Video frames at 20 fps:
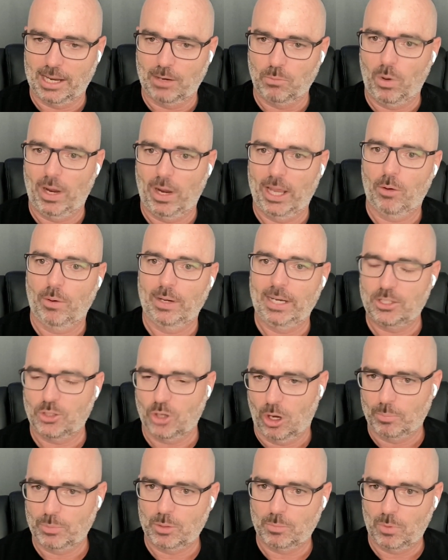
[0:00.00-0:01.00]
where do I need to
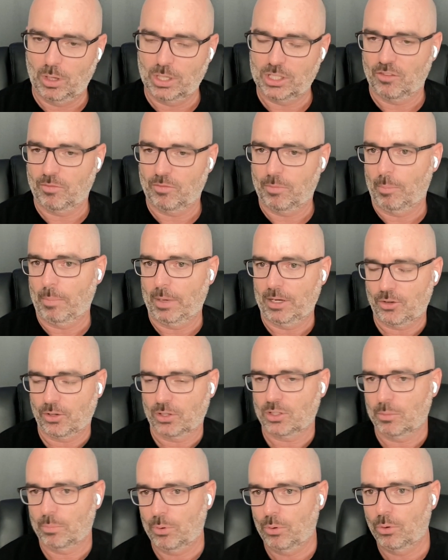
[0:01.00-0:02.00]
optimize if my
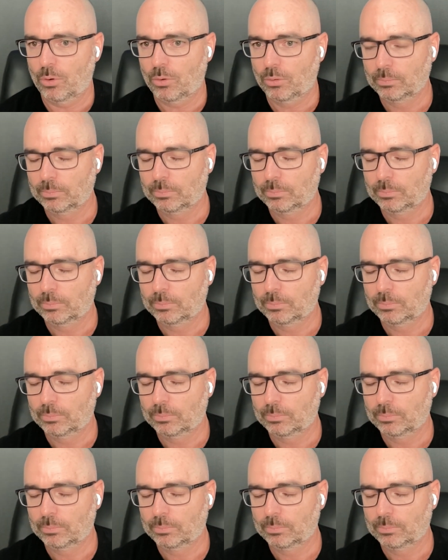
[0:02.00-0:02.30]
metrics are poor?